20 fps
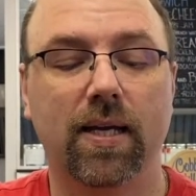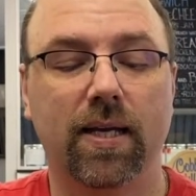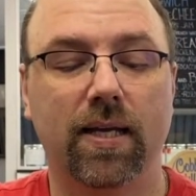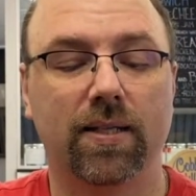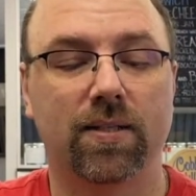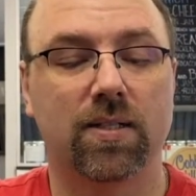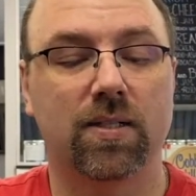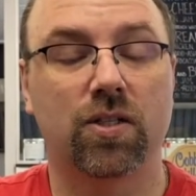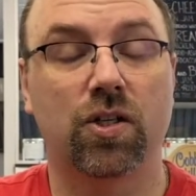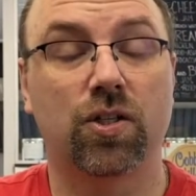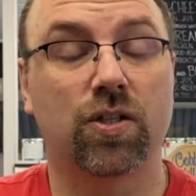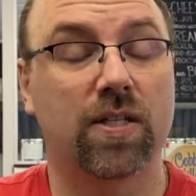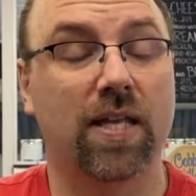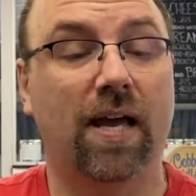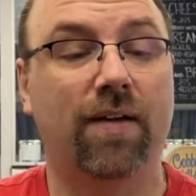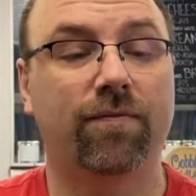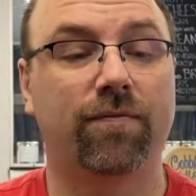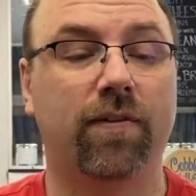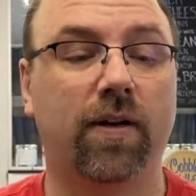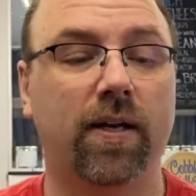It's just
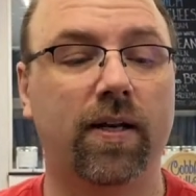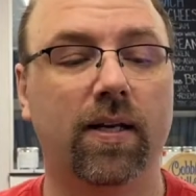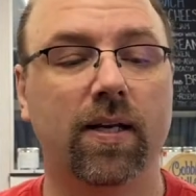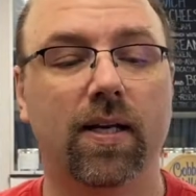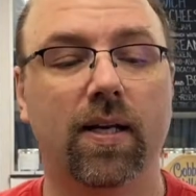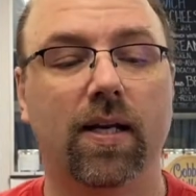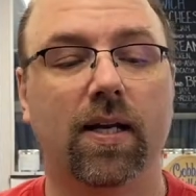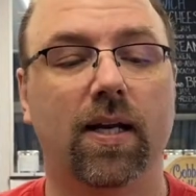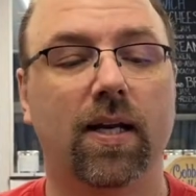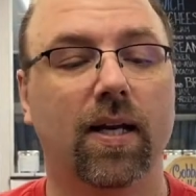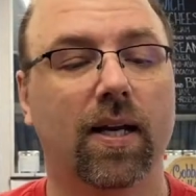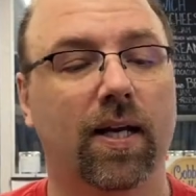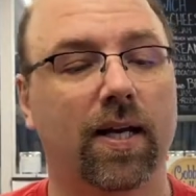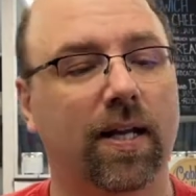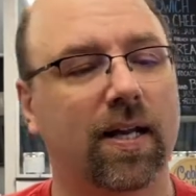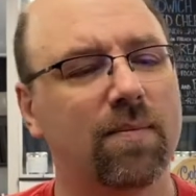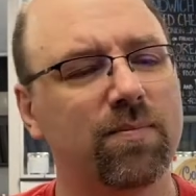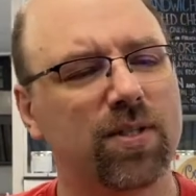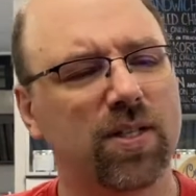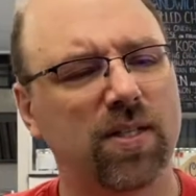that fun. And it
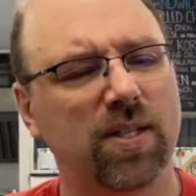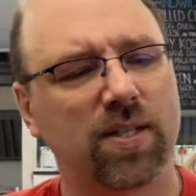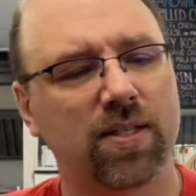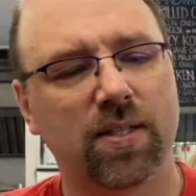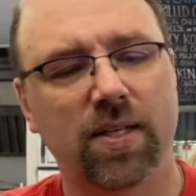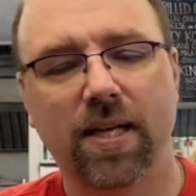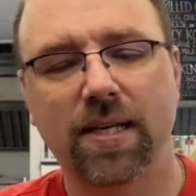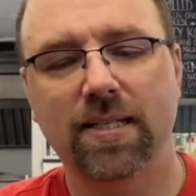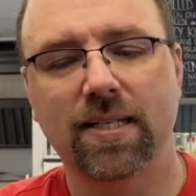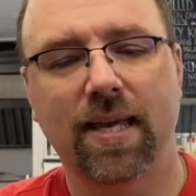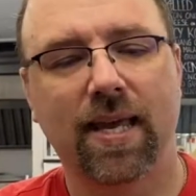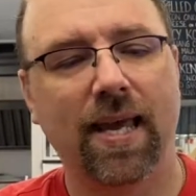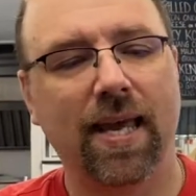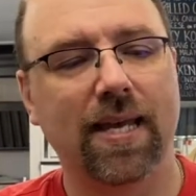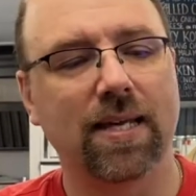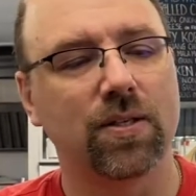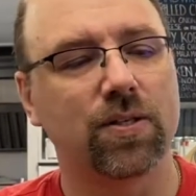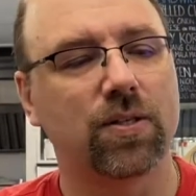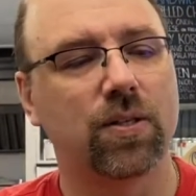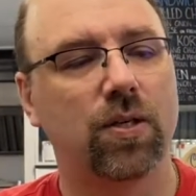comes in this nice
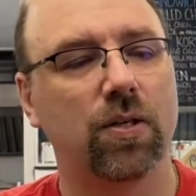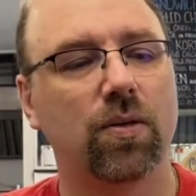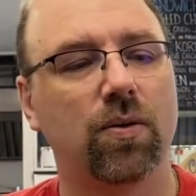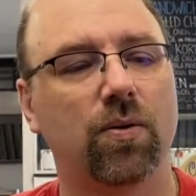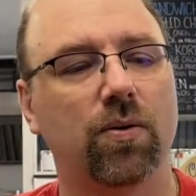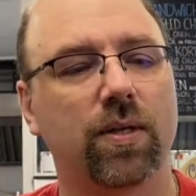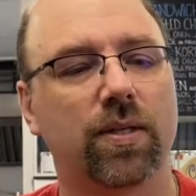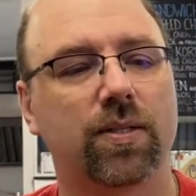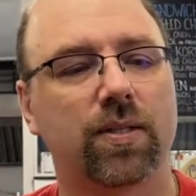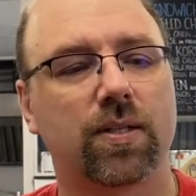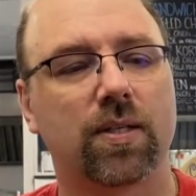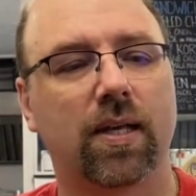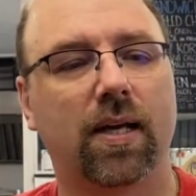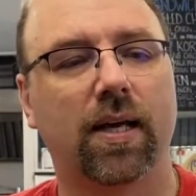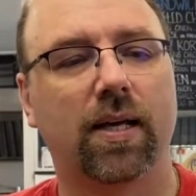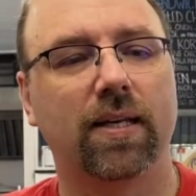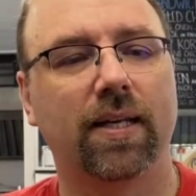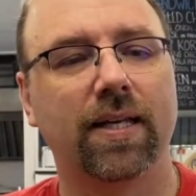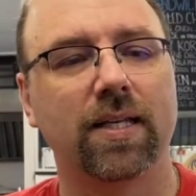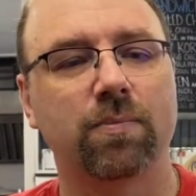case too. It's
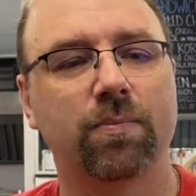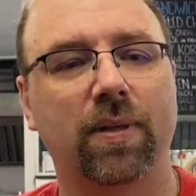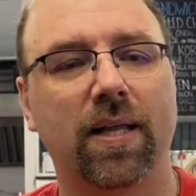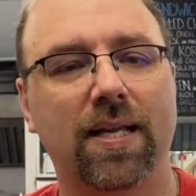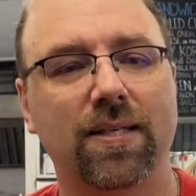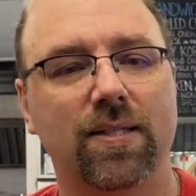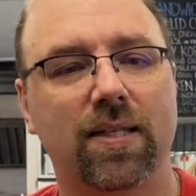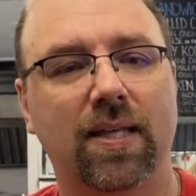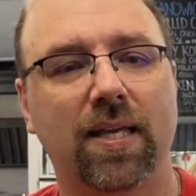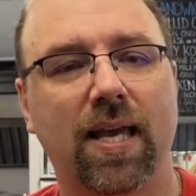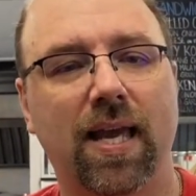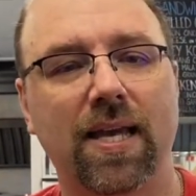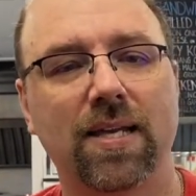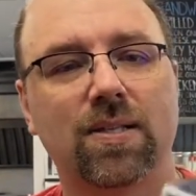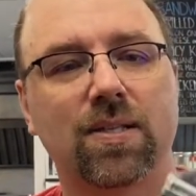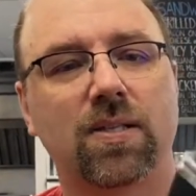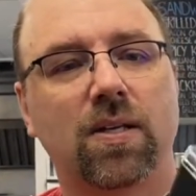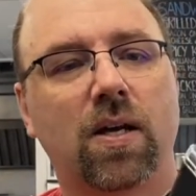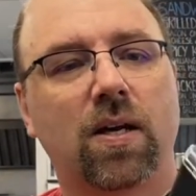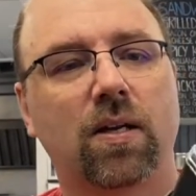a nice plastic
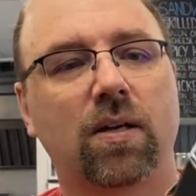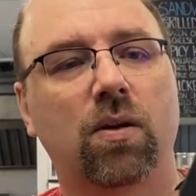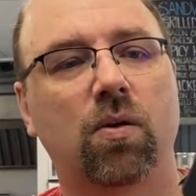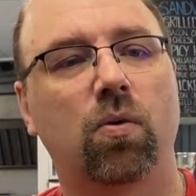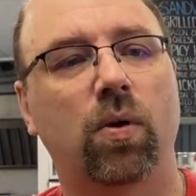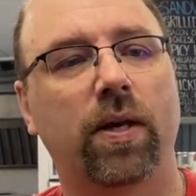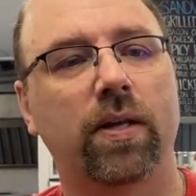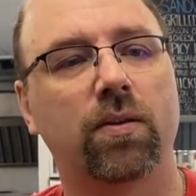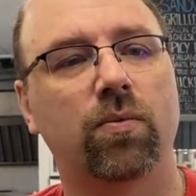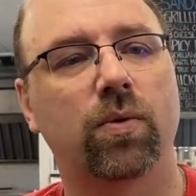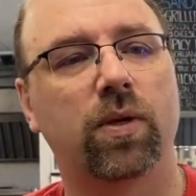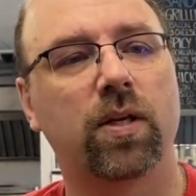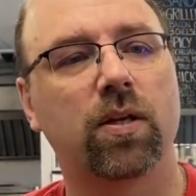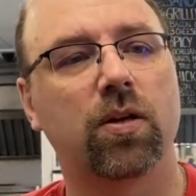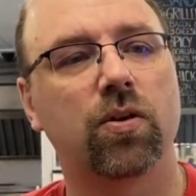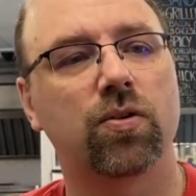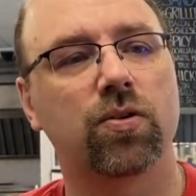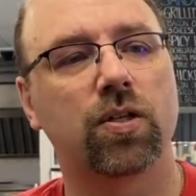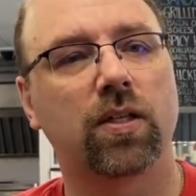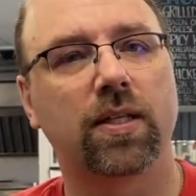case, not quite what you
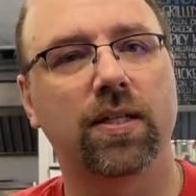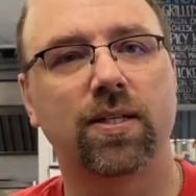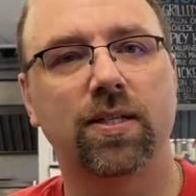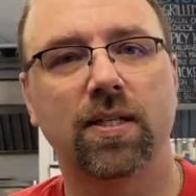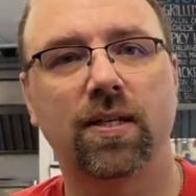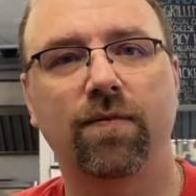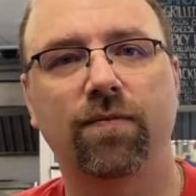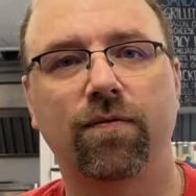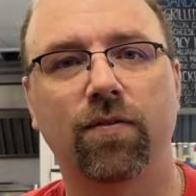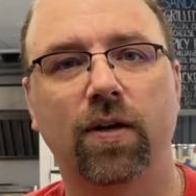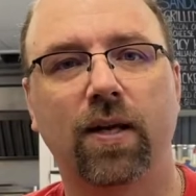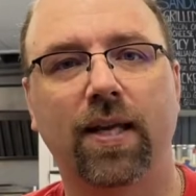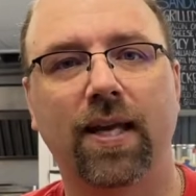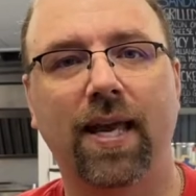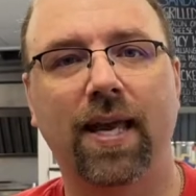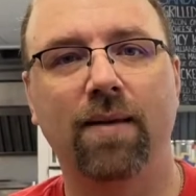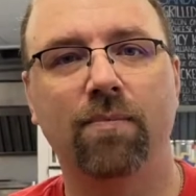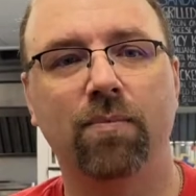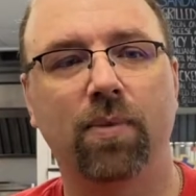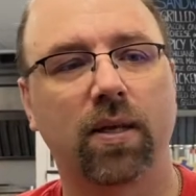usually see for a
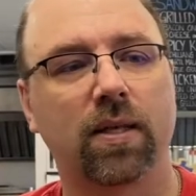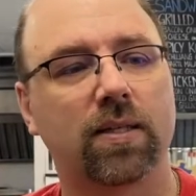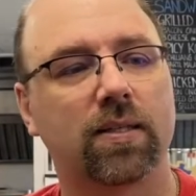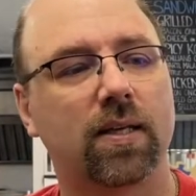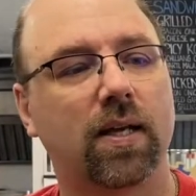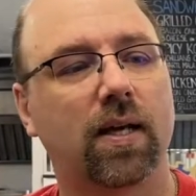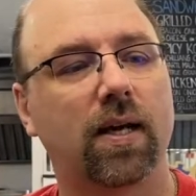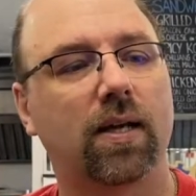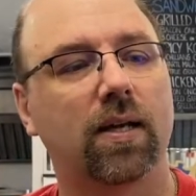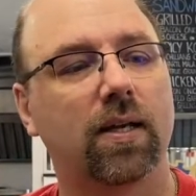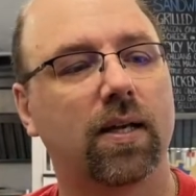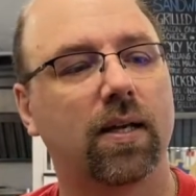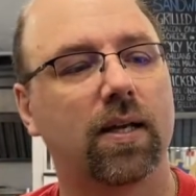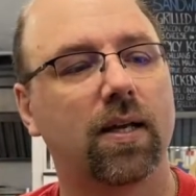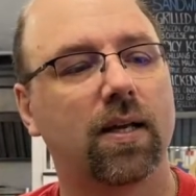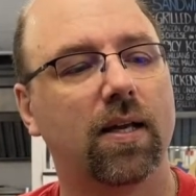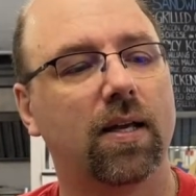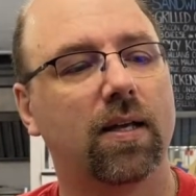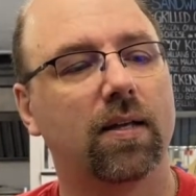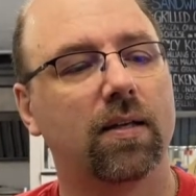game, but
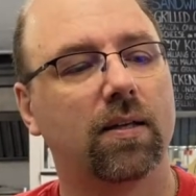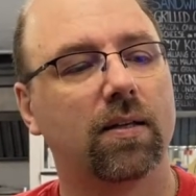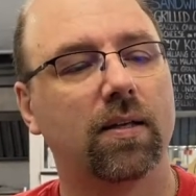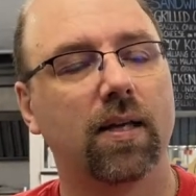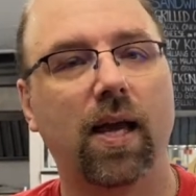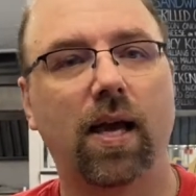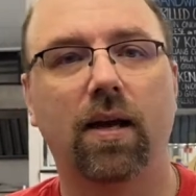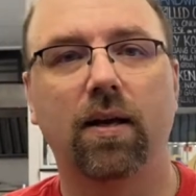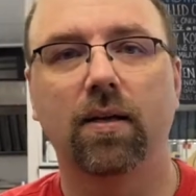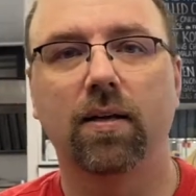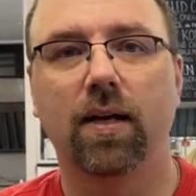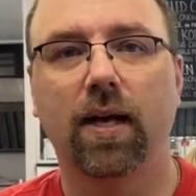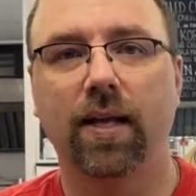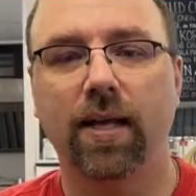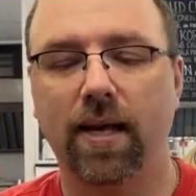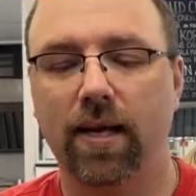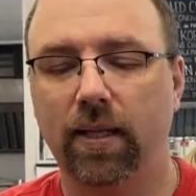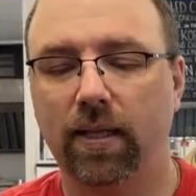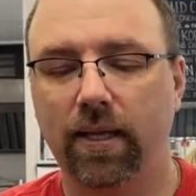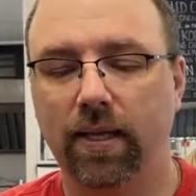yeah, I
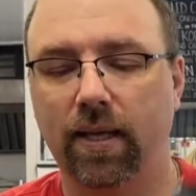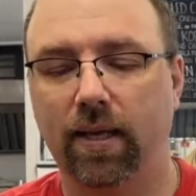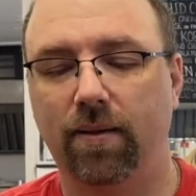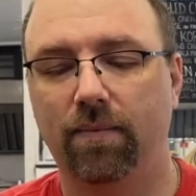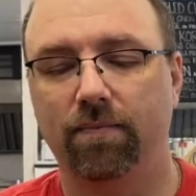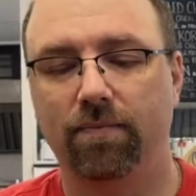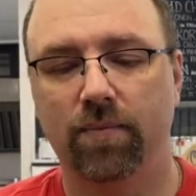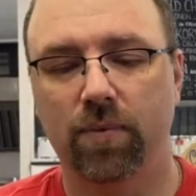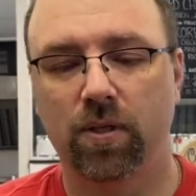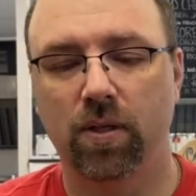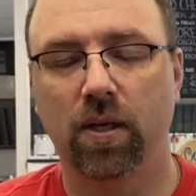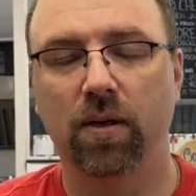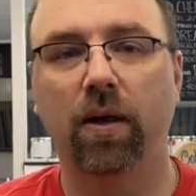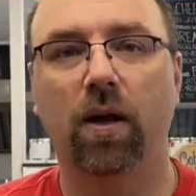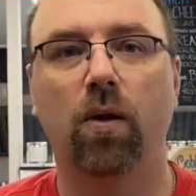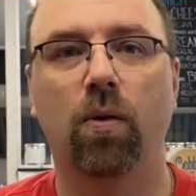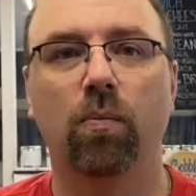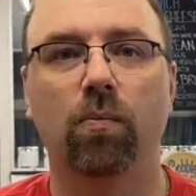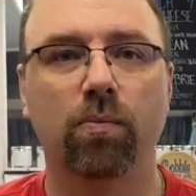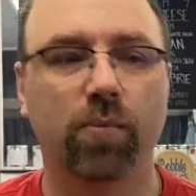kind of like it. So there you
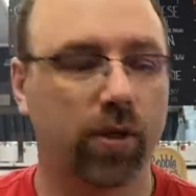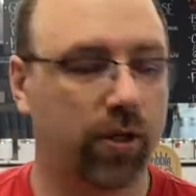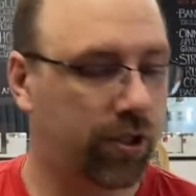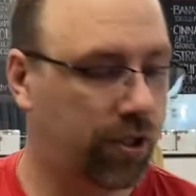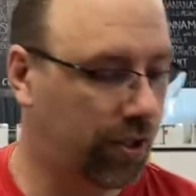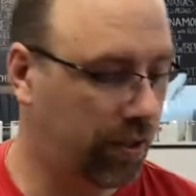go, Push.